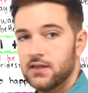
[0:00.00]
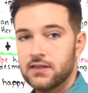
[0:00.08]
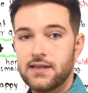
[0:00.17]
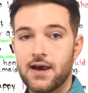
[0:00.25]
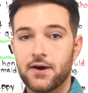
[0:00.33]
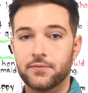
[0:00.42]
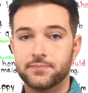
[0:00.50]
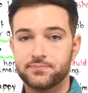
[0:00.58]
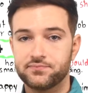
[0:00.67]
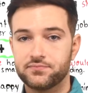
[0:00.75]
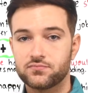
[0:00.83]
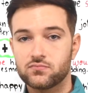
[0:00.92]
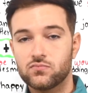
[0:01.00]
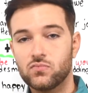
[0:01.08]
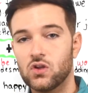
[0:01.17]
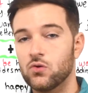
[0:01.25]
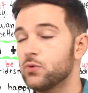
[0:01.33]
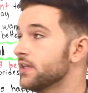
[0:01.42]
Now,
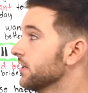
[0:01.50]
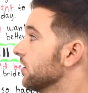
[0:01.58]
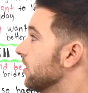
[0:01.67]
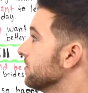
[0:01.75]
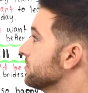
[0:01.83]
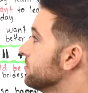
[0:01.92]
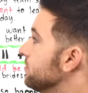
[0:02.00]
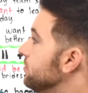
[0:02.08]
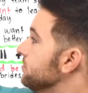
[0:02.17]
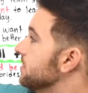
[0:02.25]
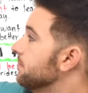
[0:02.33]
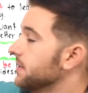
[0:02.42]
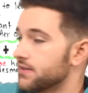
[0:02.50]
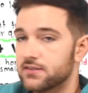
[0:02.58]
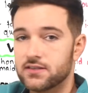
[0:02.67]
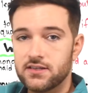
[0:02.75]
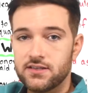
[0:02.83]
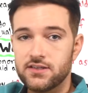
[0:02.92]
we can also use the
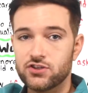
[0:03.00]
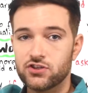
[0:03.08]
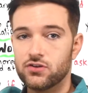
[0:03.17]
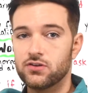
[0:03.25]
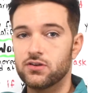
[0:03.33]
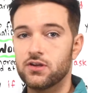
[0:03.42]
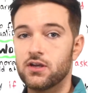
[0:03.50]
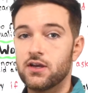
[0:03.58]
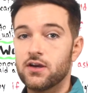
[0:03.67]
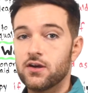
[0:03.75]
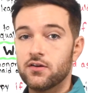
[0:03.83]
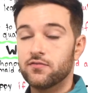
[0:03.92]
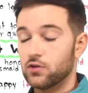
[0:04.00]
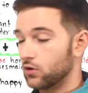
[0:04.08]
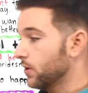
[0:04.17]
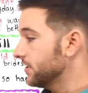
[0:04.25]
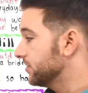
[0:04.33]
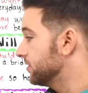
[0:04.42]
mixed conditional for
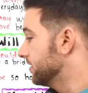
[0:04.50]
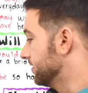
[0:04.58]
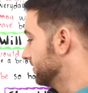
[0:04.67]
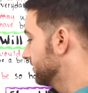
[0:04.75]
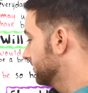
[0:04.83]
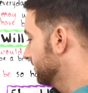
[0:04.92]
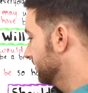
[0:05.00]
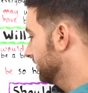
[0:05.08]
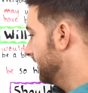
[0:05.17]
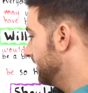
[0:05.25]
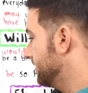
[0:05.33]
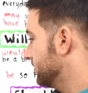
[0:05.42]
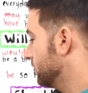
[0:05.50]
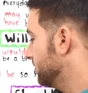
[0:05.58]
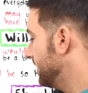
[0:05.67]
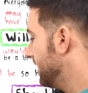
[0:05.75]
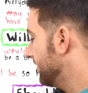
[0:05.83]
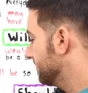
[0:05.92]
questions. Okay, so
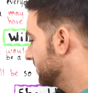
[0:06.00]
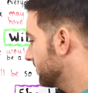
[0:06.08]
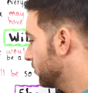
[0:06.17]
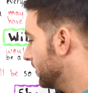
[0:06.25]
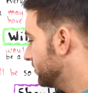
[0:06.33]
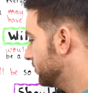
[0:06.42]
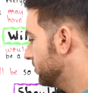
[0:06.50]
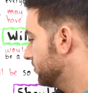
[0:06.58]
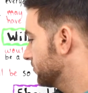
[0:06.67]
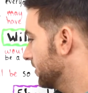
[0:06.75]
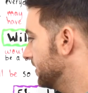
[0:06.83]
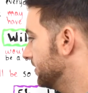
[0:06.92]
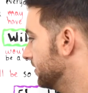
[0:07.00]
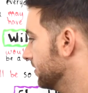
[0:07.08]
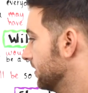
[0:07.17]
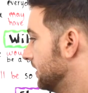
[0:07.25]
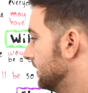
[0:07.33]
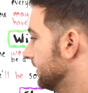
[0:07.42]
we have some questions right
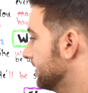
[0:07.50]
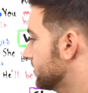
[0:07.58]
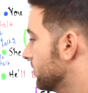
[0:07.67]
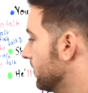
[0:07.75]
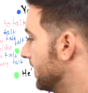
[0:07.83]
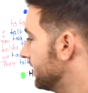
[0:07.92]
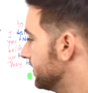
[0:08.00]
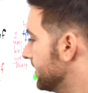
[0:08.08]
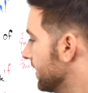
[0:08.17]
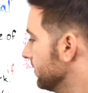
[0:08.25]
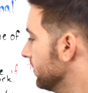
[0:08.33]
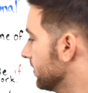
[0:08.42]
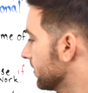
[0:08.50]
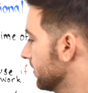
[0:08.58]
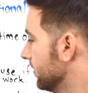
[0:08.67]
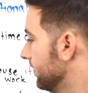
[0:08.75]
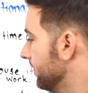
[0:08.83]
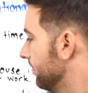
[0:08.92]
here. Let's go ahead and take a look.
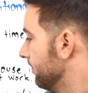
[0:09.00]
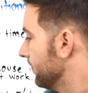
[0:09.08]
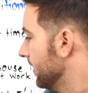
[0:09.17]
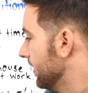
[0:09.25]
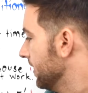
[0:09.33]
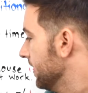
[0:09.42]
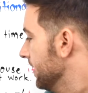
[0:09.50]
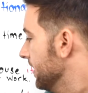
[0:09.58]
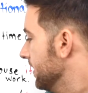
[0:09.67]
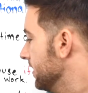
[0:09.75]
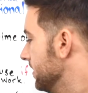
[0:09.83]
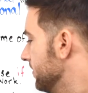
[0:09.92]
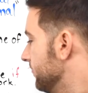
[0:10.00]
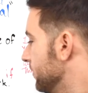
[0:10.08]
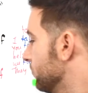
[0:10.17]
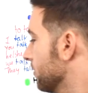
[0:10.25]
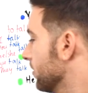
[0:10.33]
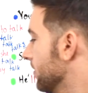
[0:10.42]
If
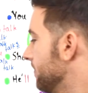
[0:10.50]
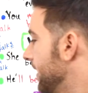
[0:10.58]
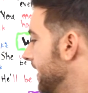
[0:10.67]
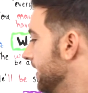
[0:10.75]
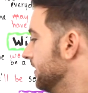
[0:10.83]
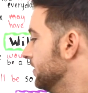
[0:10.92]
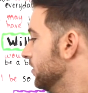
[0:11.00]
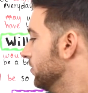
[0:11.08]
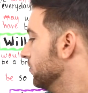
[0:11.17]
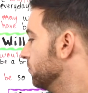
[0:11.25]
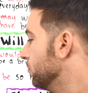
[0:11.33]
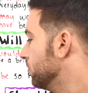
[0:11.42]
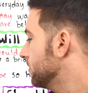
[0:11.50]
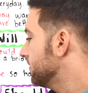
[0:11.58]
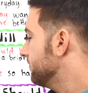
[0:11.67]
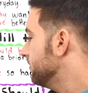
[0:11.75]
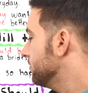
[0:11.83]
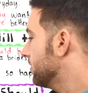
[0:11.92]
you were a man, would
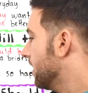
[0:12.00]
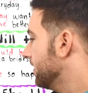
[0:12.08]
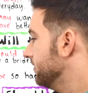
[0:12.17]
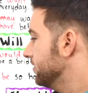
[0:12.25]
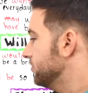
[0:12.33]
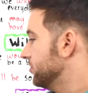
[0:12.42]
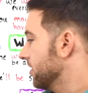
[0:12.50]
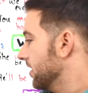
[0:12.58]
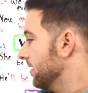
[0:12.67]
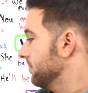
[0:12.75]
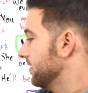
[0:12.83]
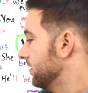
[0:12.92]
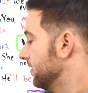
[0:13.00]
have you gotten the job?